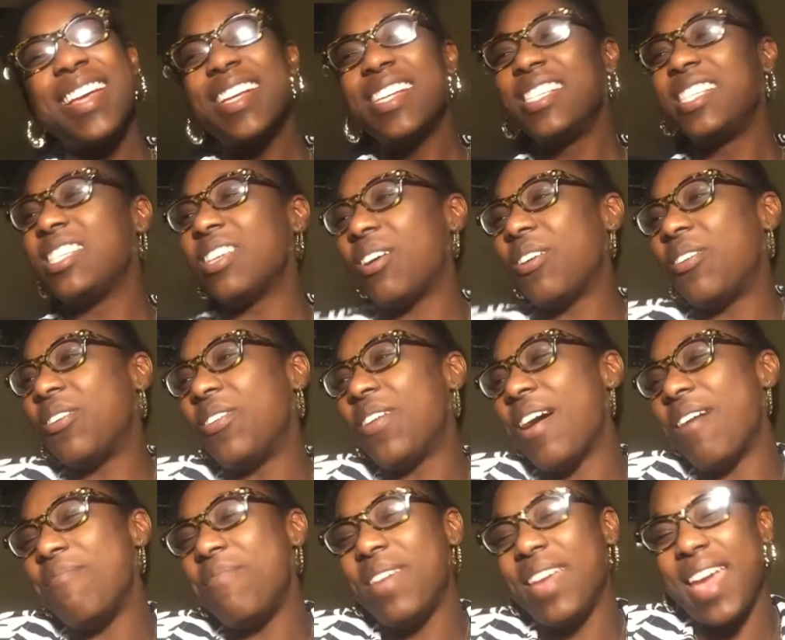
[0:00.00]
So,
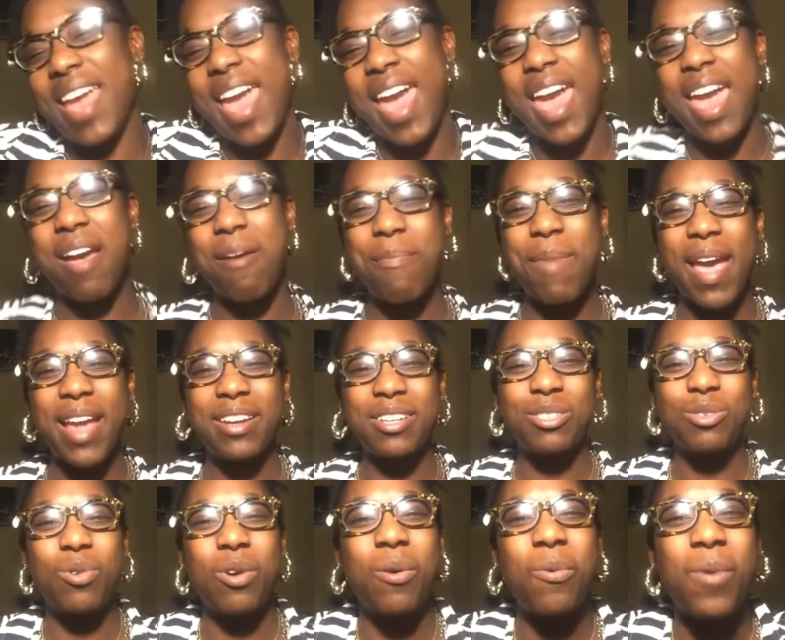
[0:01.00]
I mean, hey, I'm back to
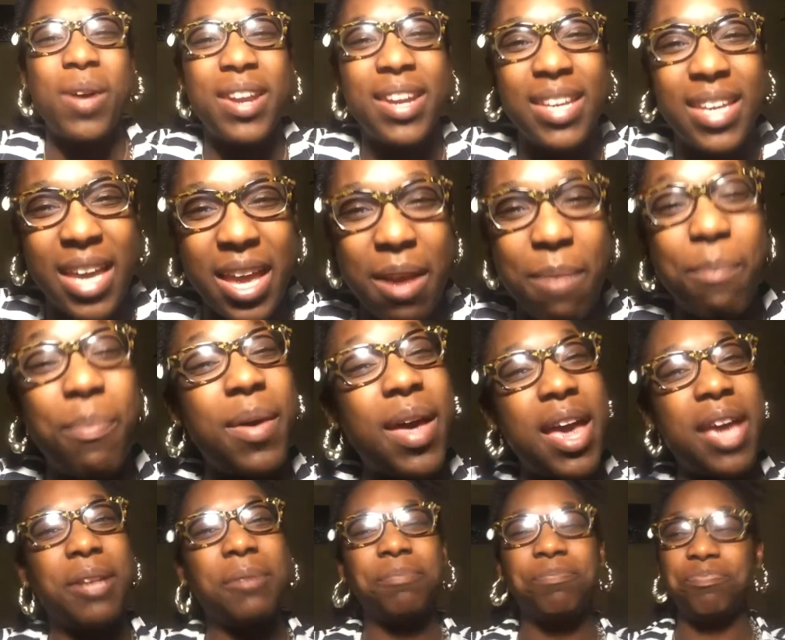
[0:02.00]
square one again.
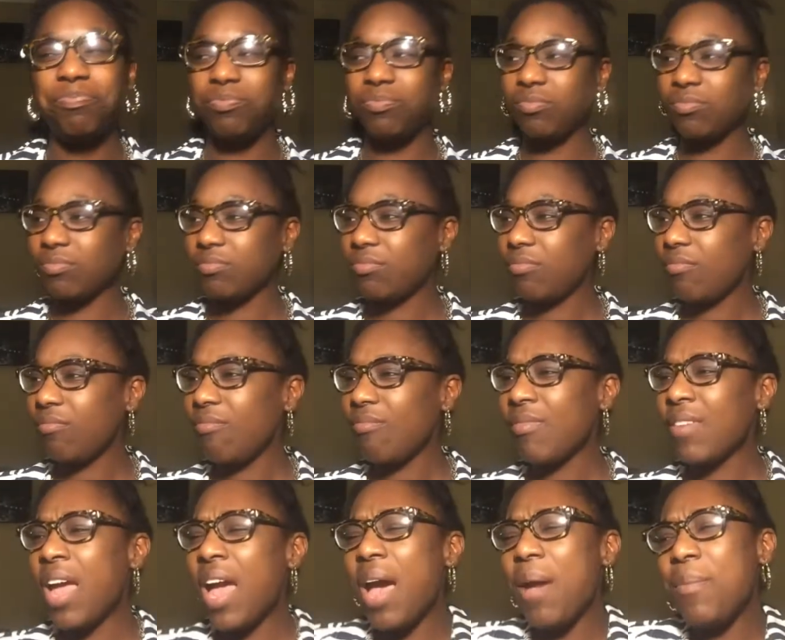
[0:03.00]
But,
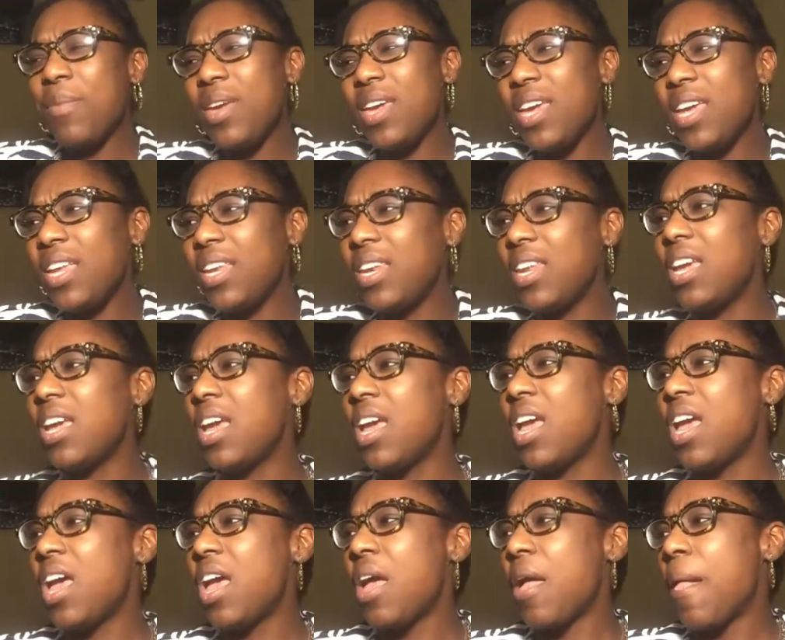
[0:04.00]
I mean,
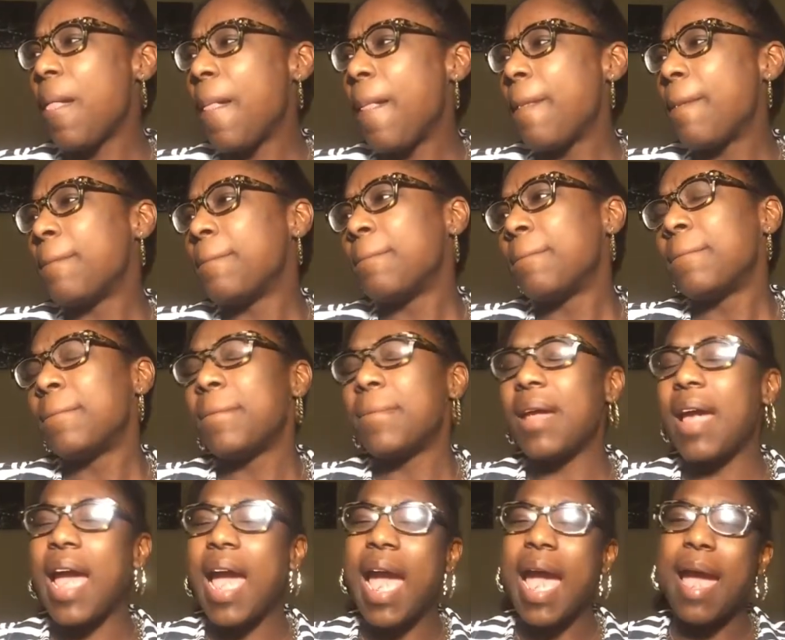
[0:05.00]

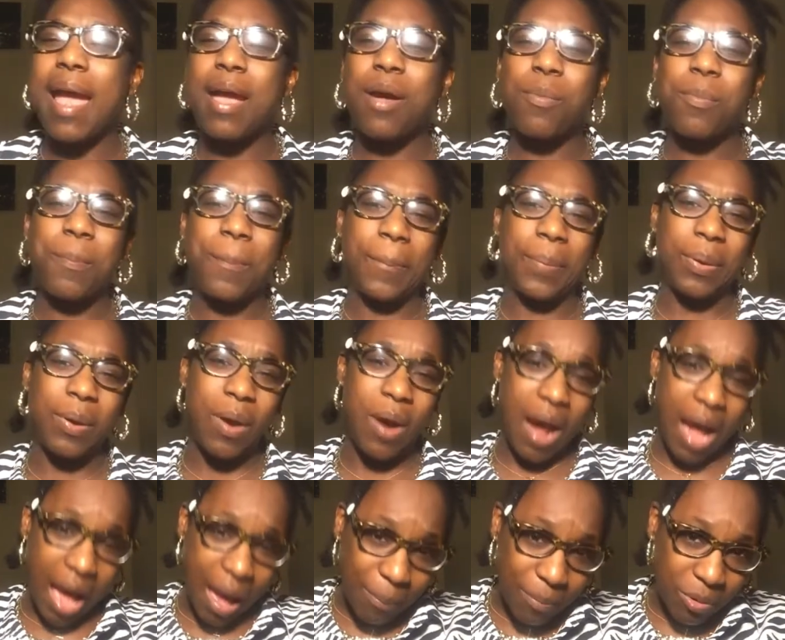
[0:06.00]
I
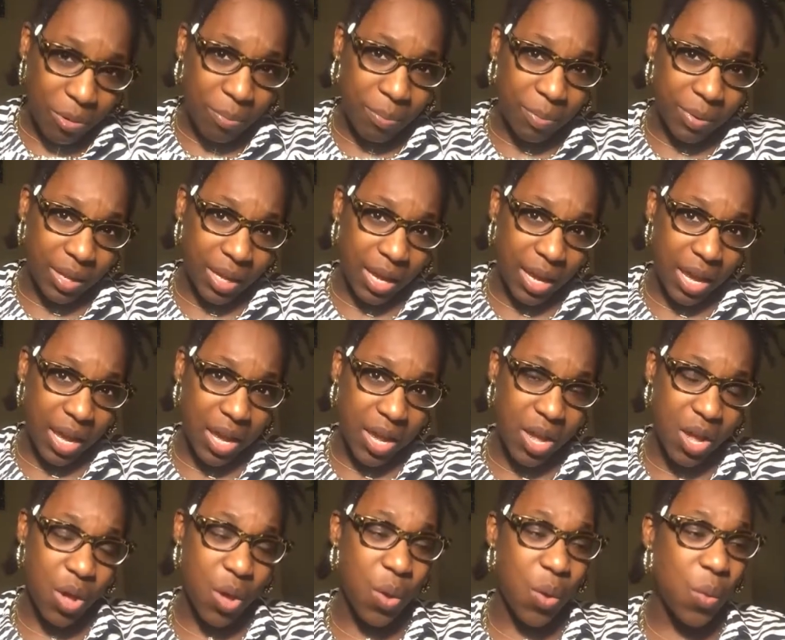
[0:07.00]
probably
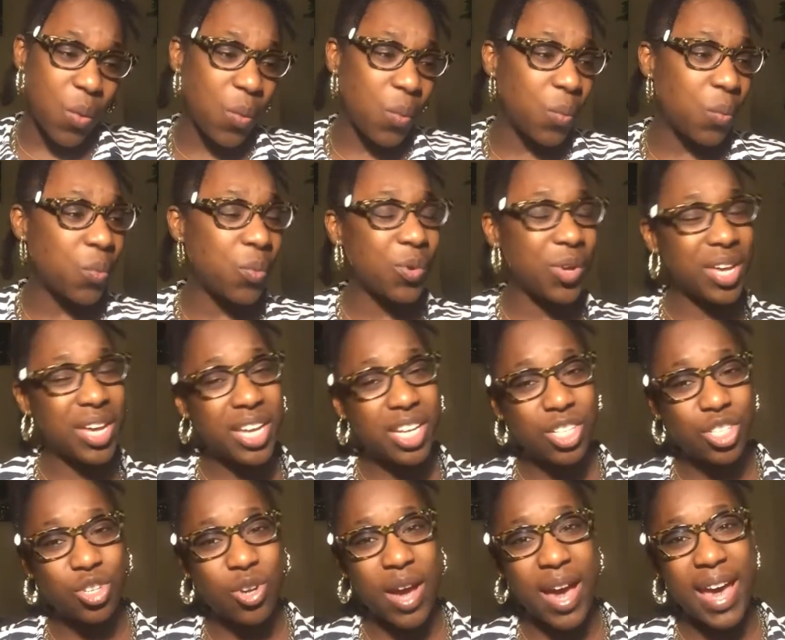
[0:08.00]
would
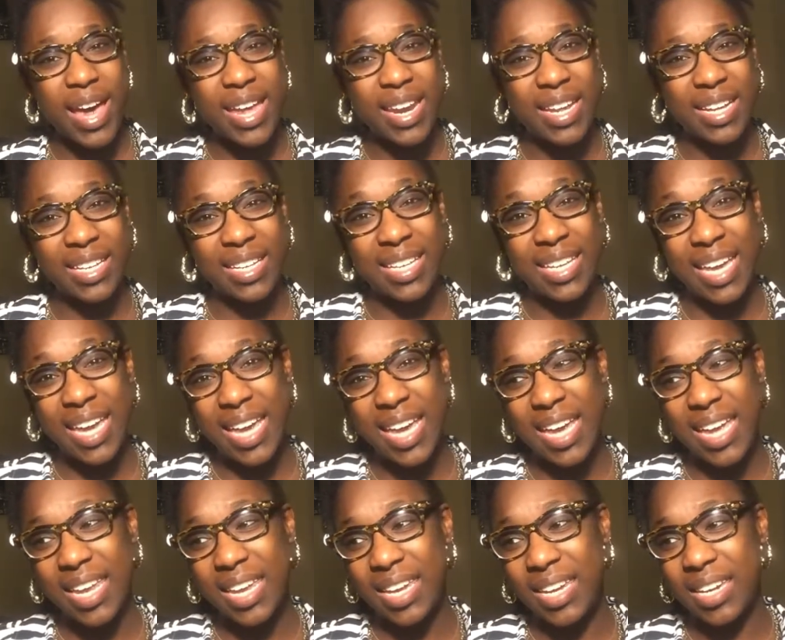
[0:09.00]
try it
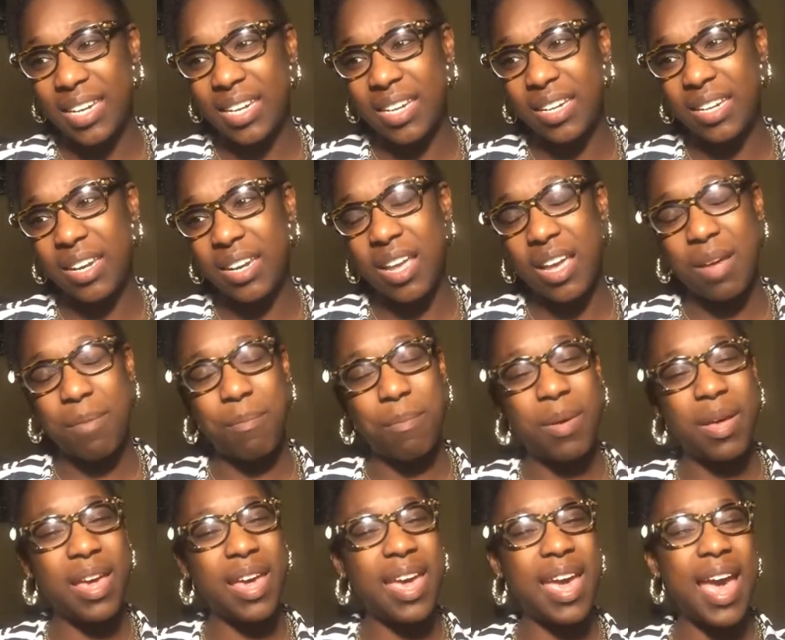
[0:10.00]
again,
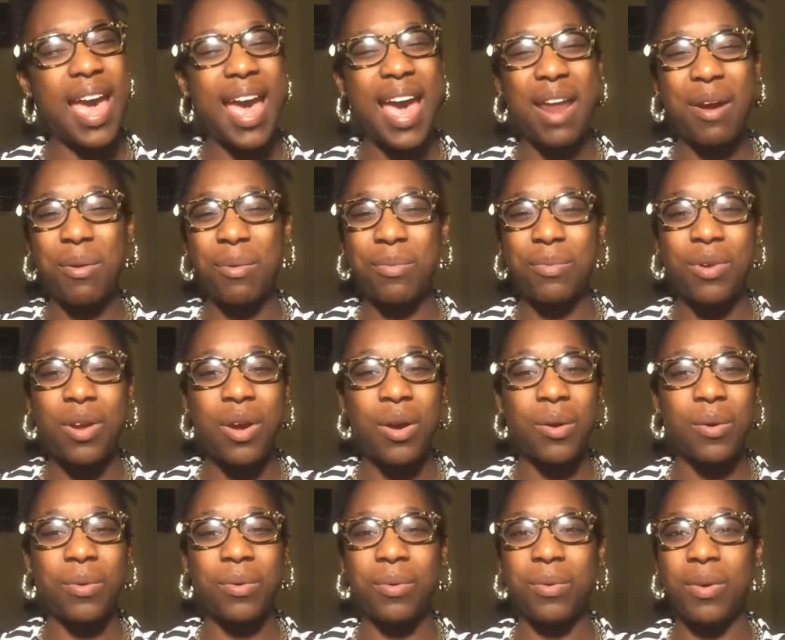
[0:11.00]
but I don't
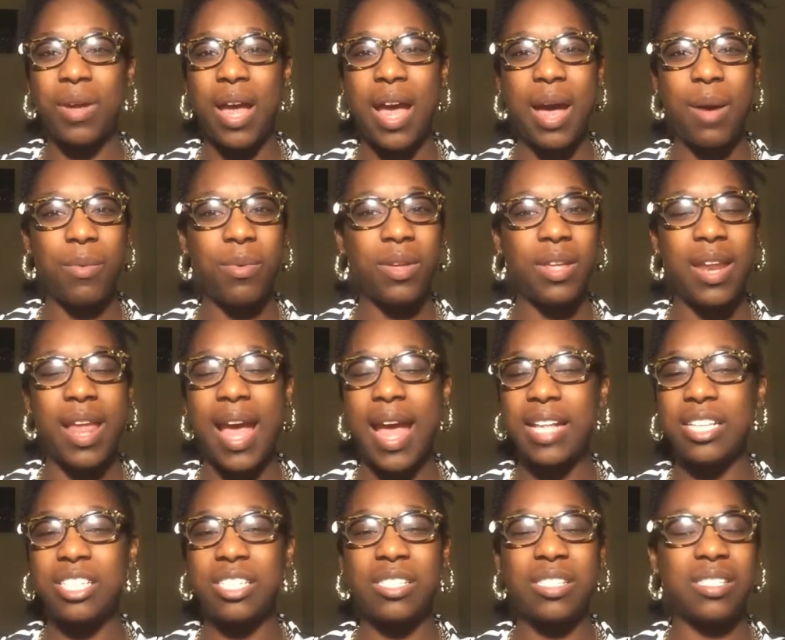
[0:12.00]
know.
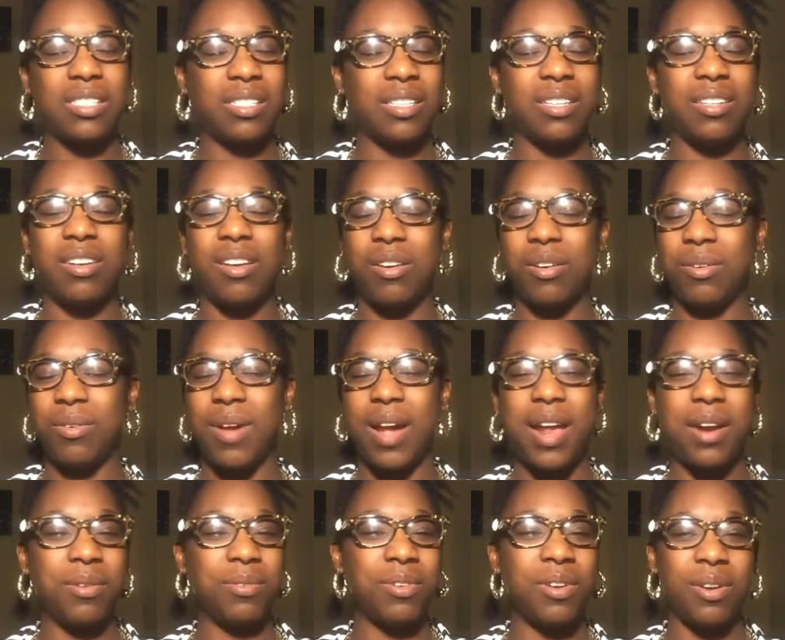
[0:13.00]
No,
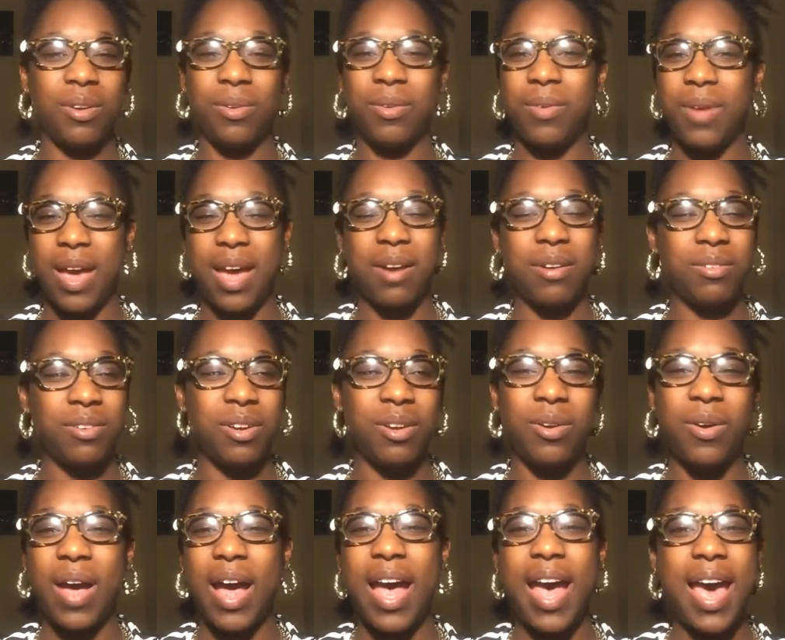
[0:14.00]
I don't
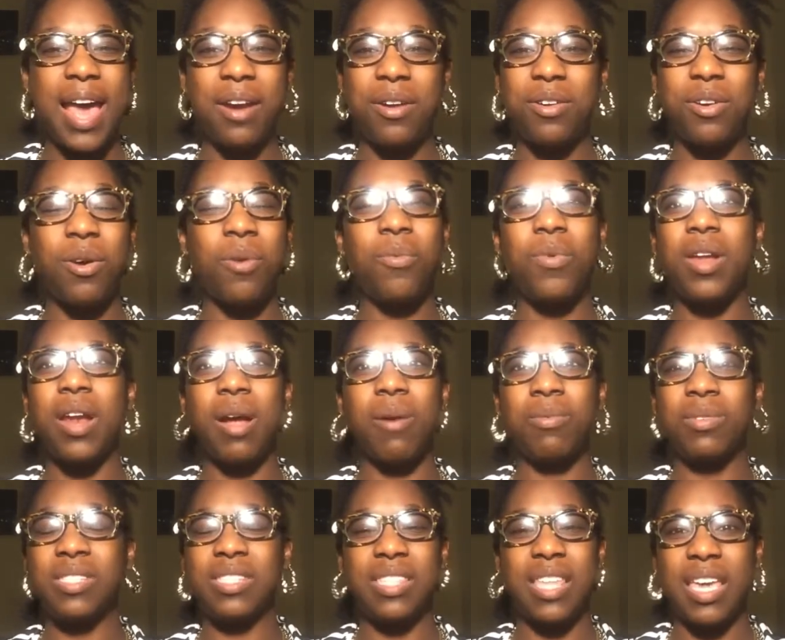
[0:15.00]
know. I don't know what I
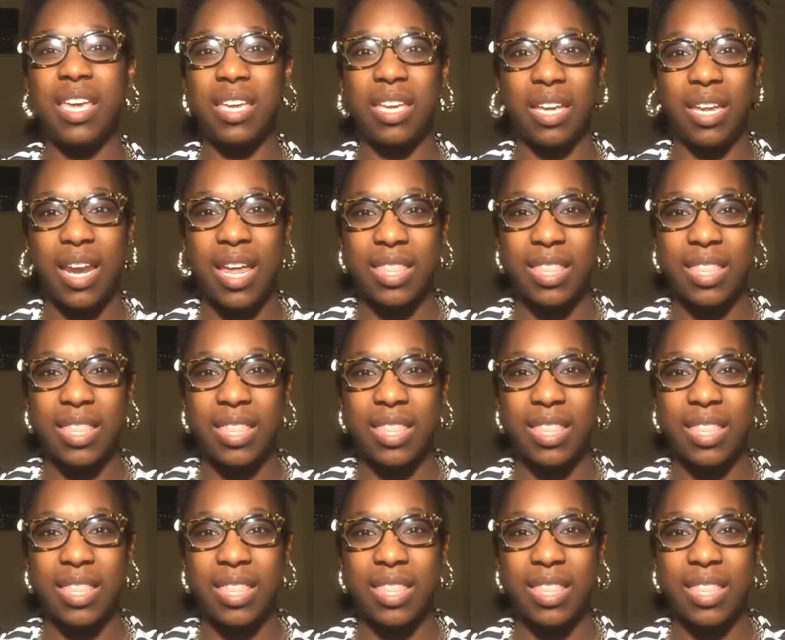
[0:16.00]
was thinking.